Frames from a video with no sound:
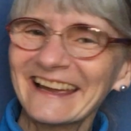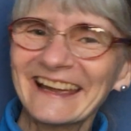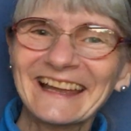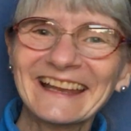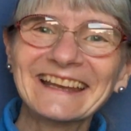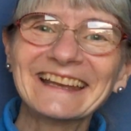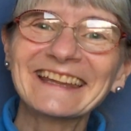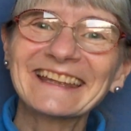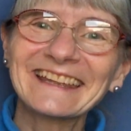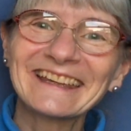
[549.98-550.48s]

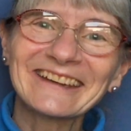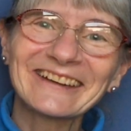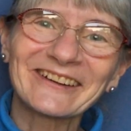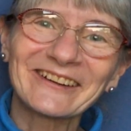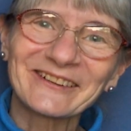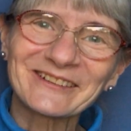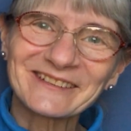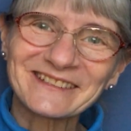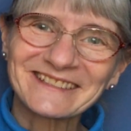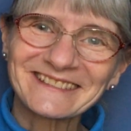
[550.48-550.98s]
And
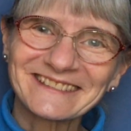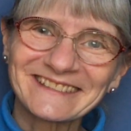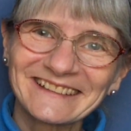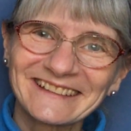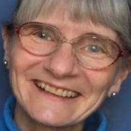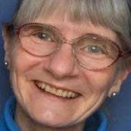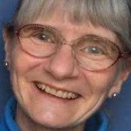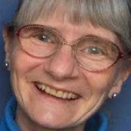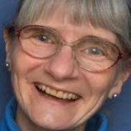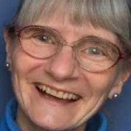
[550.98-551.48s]
here's
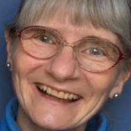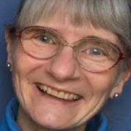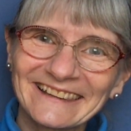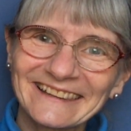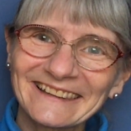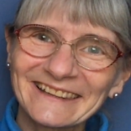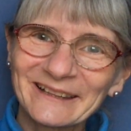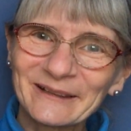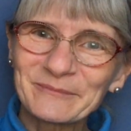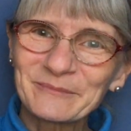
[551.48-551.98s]
a
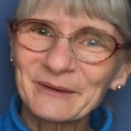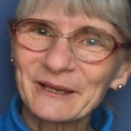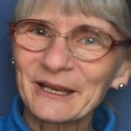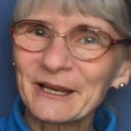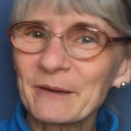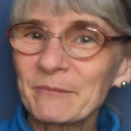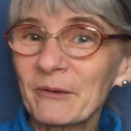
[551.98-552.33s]
little bit